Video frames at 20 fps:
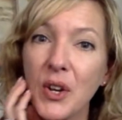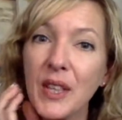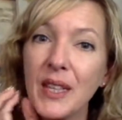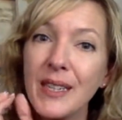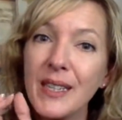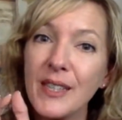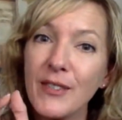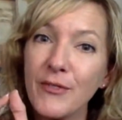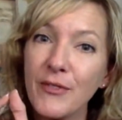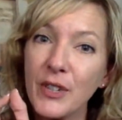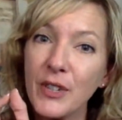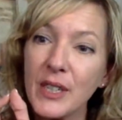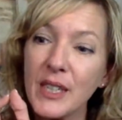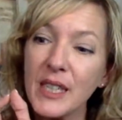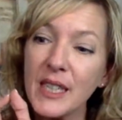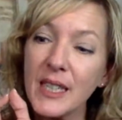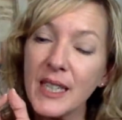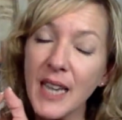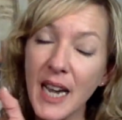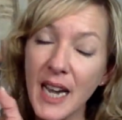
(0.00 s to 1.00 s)
on the
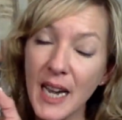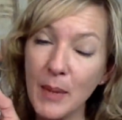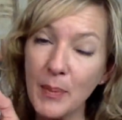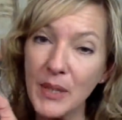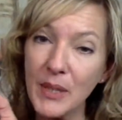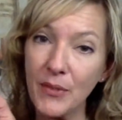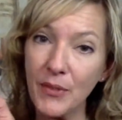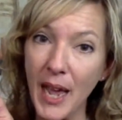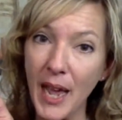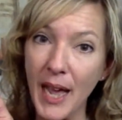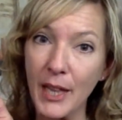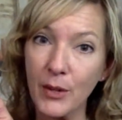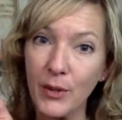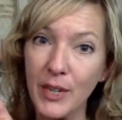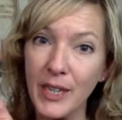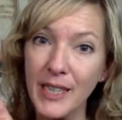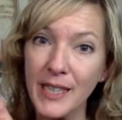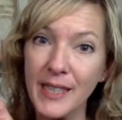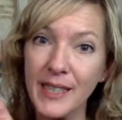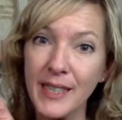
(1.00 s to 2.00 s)
different types of
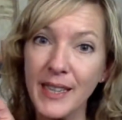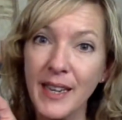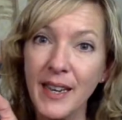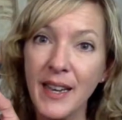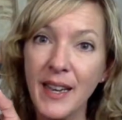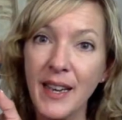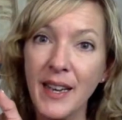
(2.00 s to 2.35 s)
calories